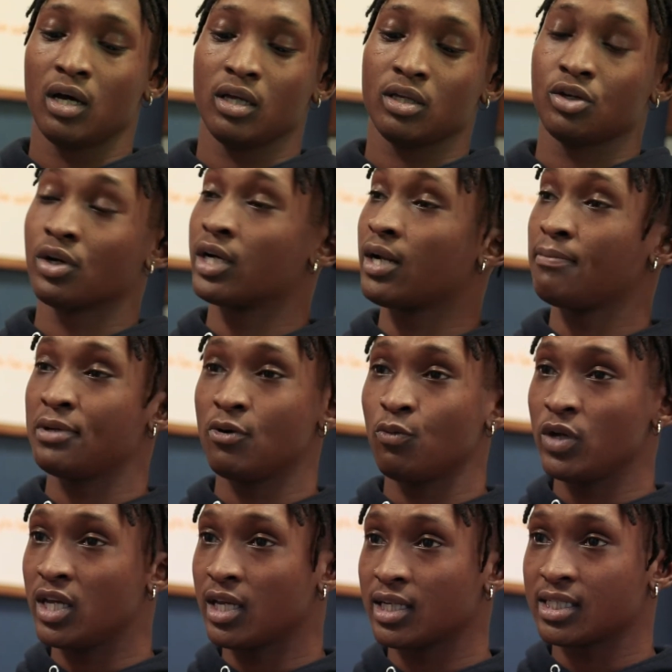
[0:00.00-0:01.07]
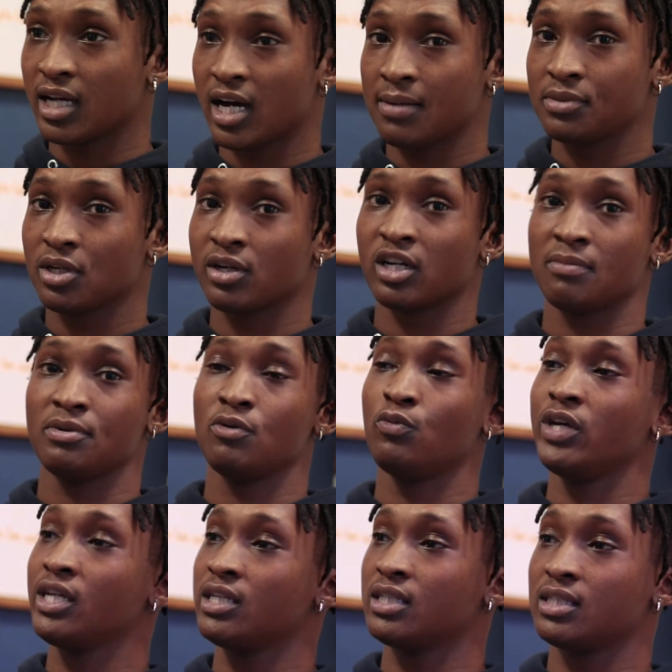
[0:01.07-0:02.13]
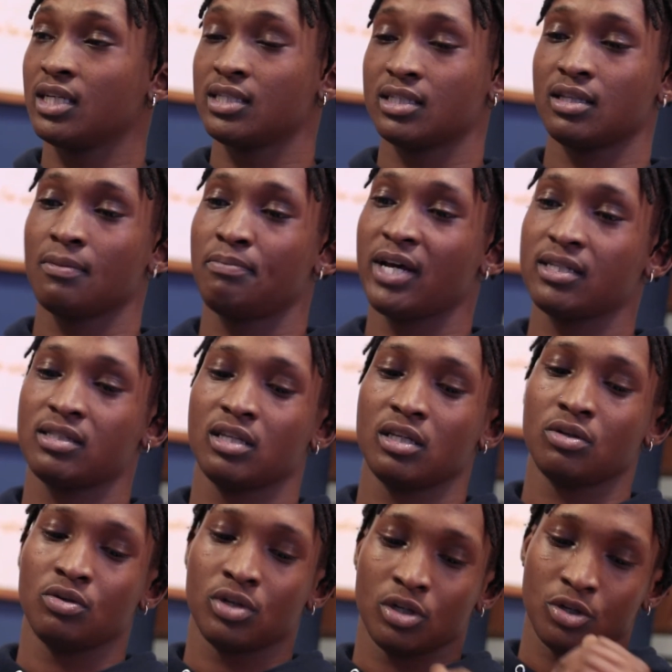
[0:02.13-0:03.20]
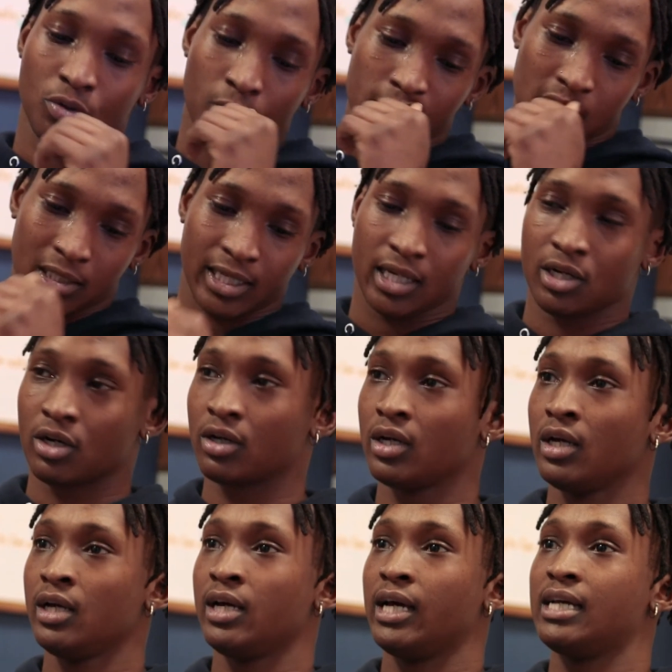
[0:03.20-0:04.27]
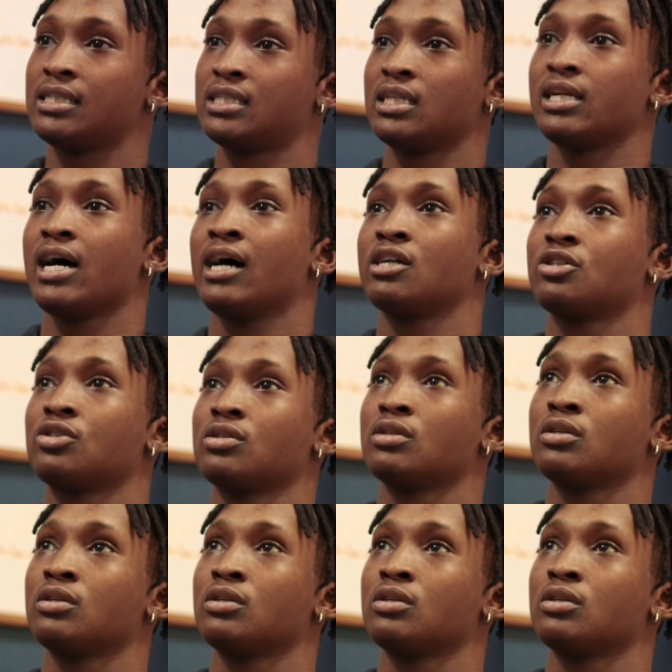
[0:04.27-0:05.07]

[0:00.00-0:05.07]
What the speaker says: You're going to be weak at times. There are going to be weaknesses. And the best thing you can do as a leader is to not